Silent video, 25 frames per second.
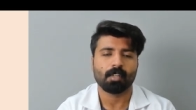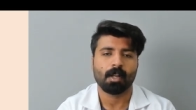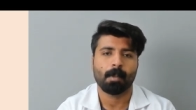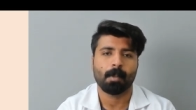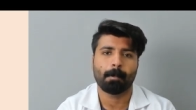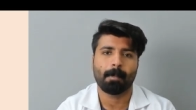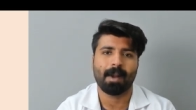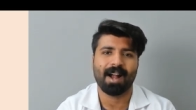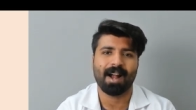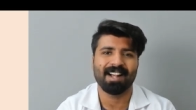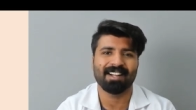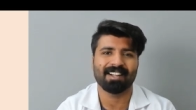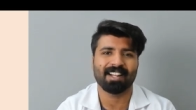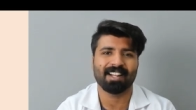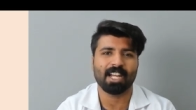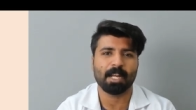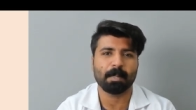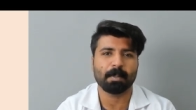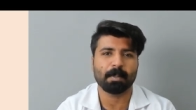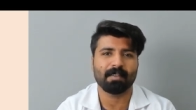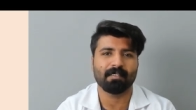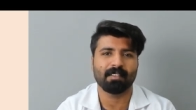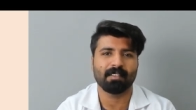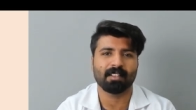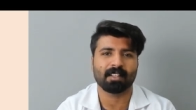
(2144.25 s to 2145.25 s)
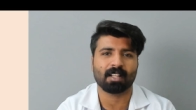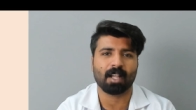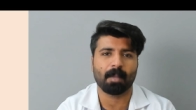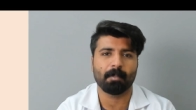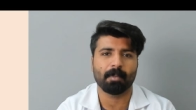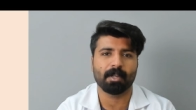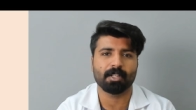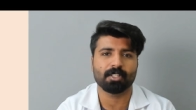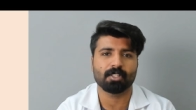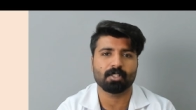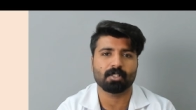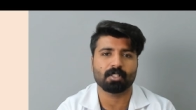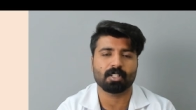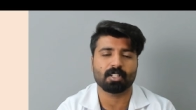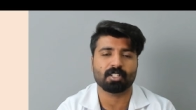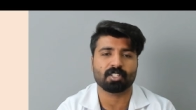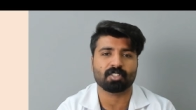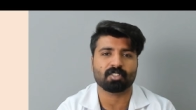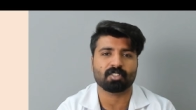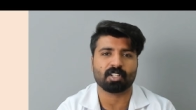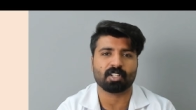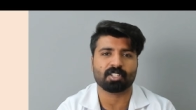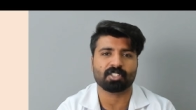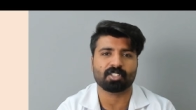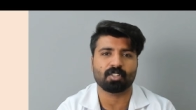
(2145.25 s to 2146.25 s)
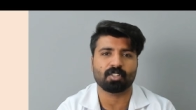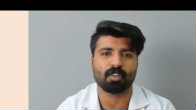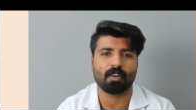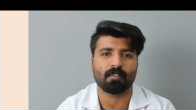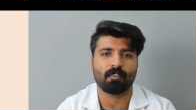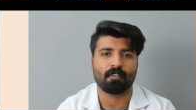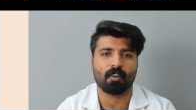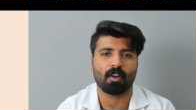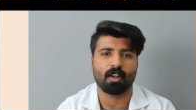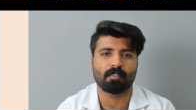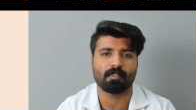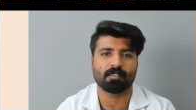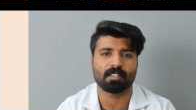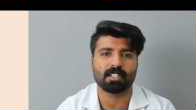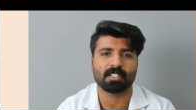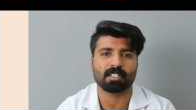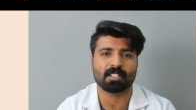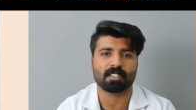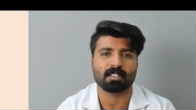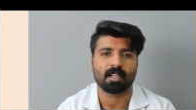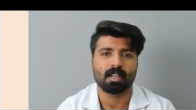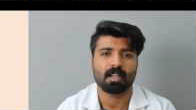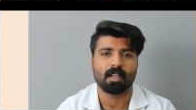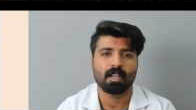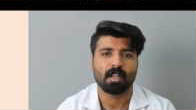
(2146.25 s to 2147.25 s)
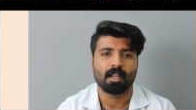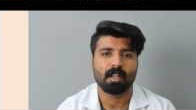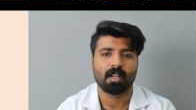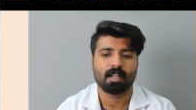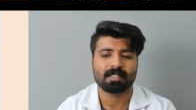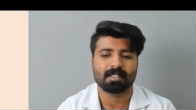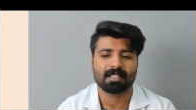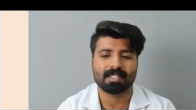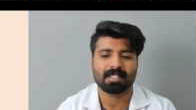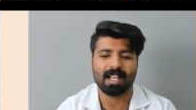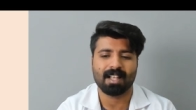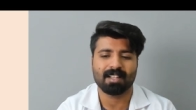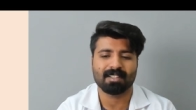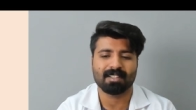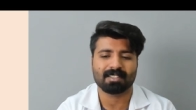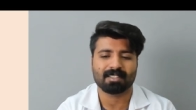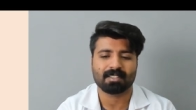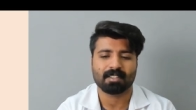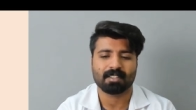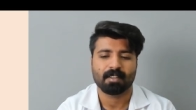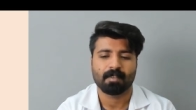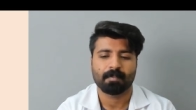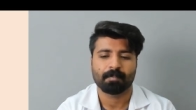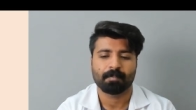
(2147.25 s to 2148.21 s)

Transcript: Mild anemia will come in due to the destruction of all of these cells.